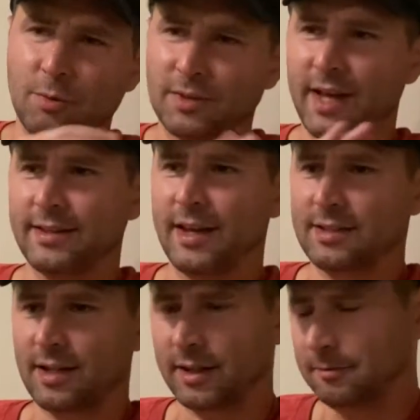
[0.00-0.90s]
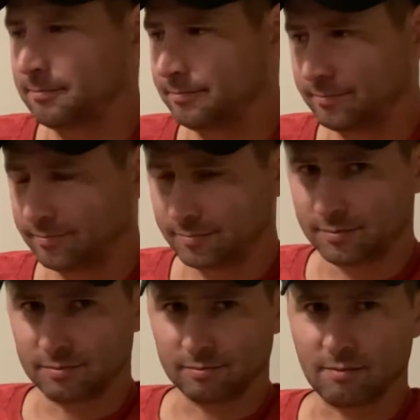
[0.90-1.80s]
what that tastes like.
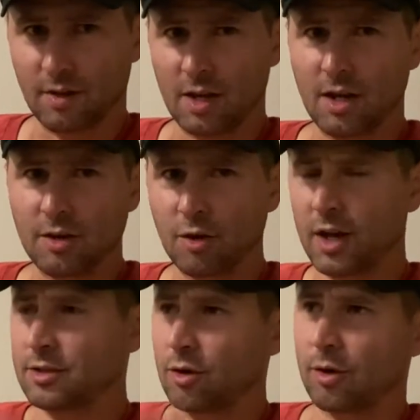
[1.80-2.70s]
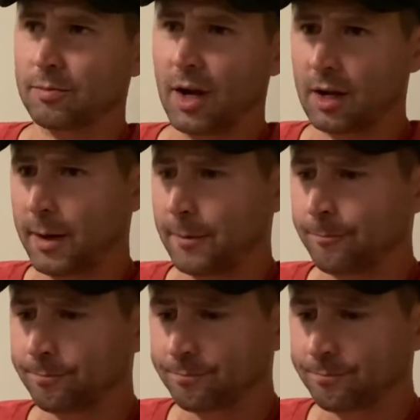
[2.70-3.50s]
And you guys know what I'm talking about.